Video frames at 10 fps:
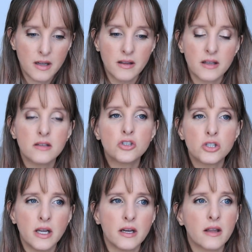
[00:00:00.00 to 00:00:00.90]
I like the
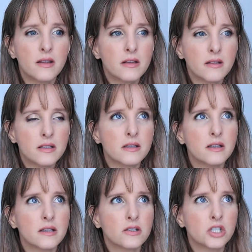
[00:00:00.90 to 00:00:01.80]
shade. I think the thing is I
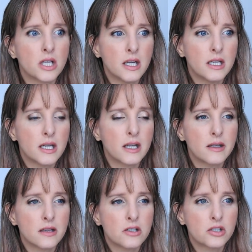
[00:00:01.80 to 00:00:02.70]
like the shade and I
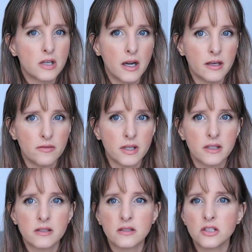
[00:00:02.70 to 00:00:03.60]
like the shine of it.
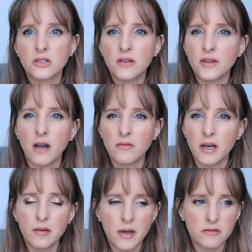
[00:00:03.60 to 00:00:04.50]
It's just got that
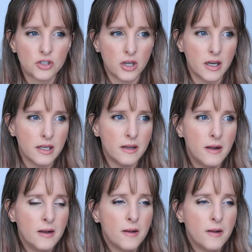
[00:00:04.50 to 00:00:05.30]
right amount of shine.